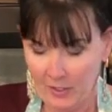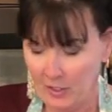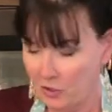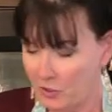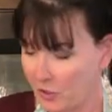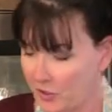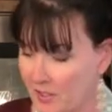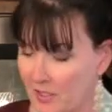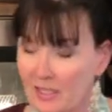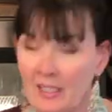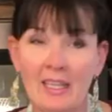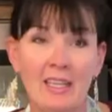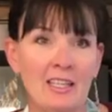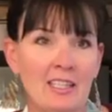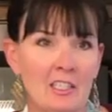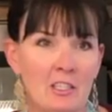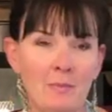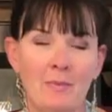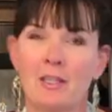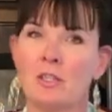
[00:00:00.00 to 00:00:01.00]
just again,
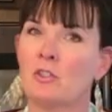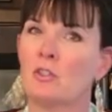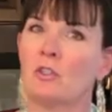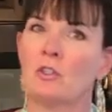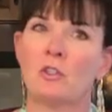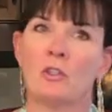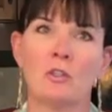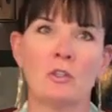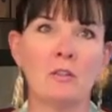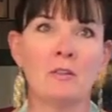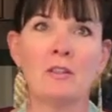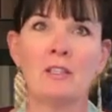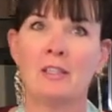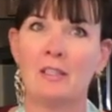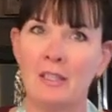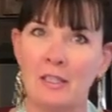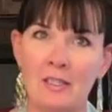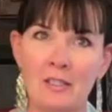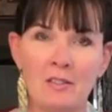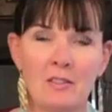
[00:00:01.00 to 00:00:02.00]
to make sure the
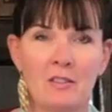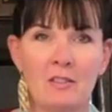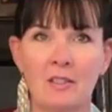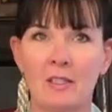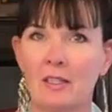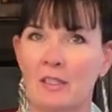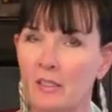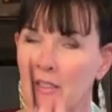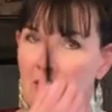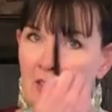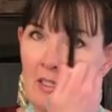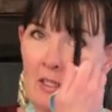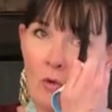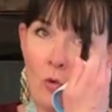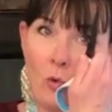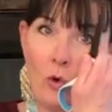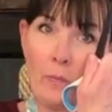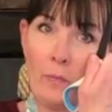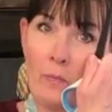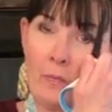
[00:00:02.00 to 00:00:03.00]
yeast is
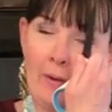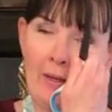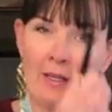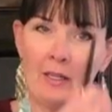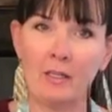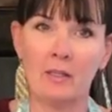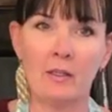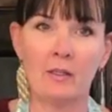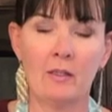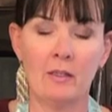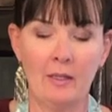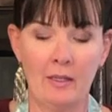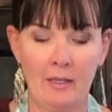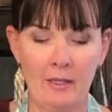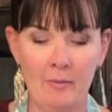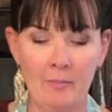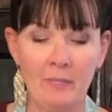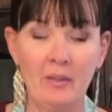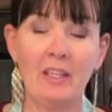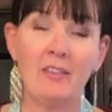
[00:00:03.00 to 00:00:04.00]
incorporated
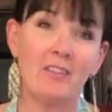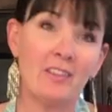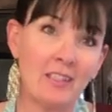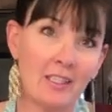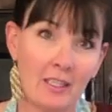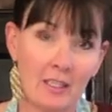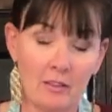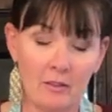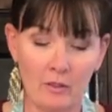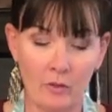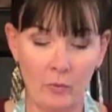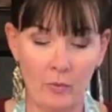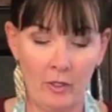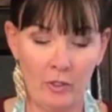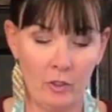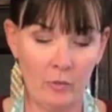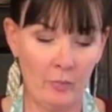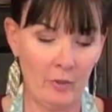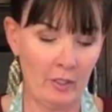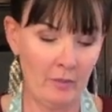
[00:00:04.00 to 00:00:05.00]
evenly throughout
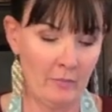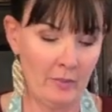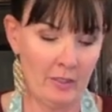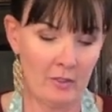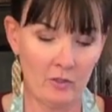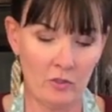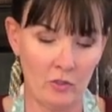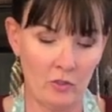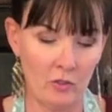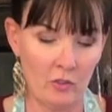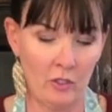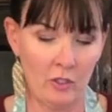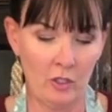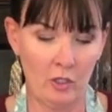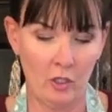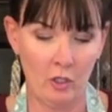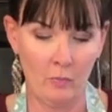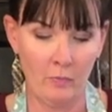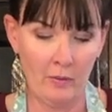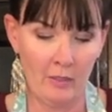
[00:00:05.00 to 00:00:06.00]
your bread mix, you're going
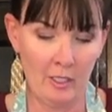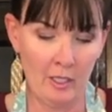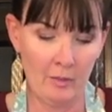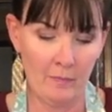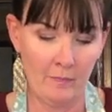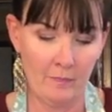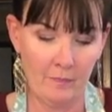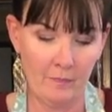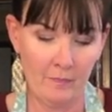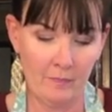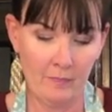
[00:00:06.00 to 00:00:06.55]
to open up